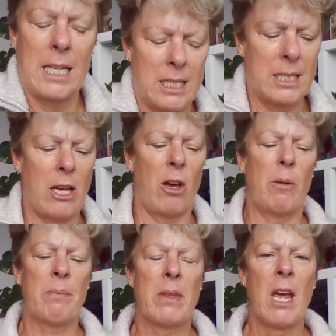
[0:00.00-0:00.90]
So
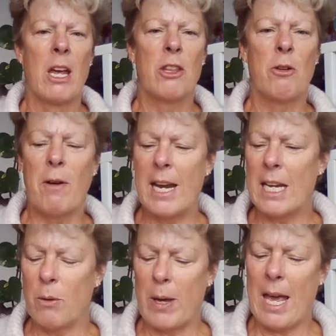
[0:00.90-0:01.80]
the
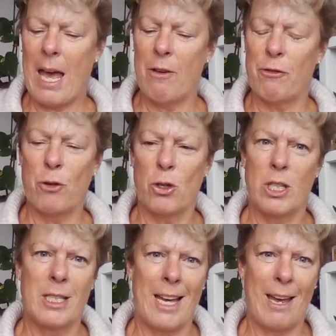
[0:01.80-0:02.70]
reading we have for
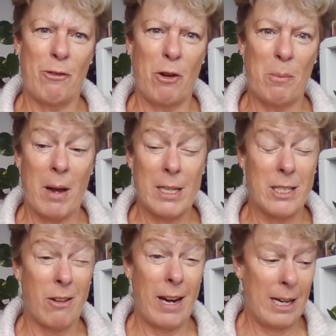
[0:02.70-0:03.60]
today from
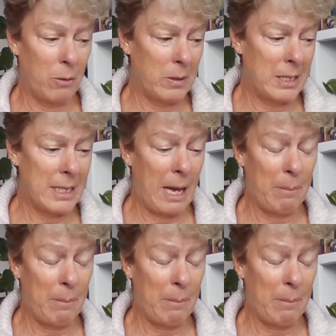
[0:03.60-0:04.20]
Meister, and it was